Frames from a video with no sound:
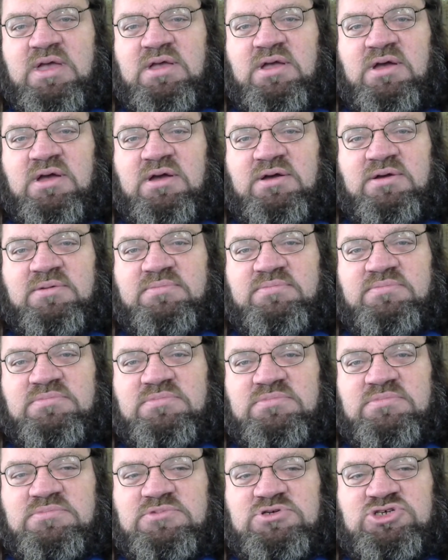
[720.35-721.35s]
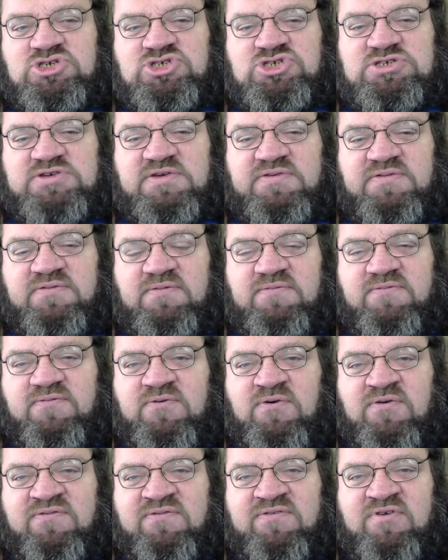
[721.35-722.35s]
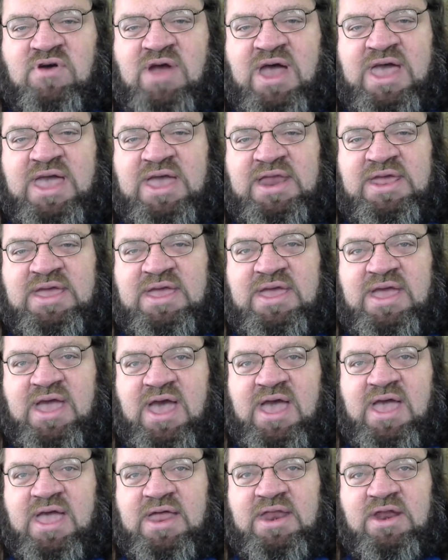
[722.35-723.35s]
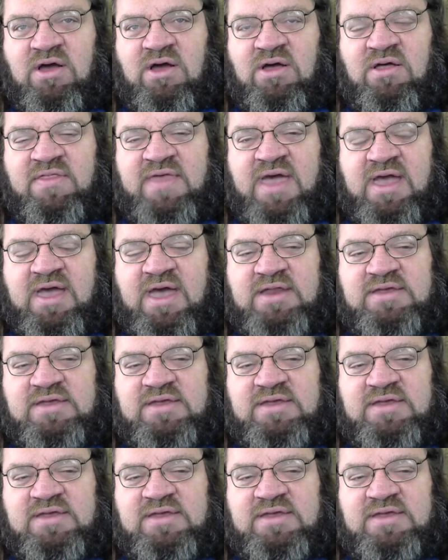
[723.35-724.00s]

um, just for variety and all that kind of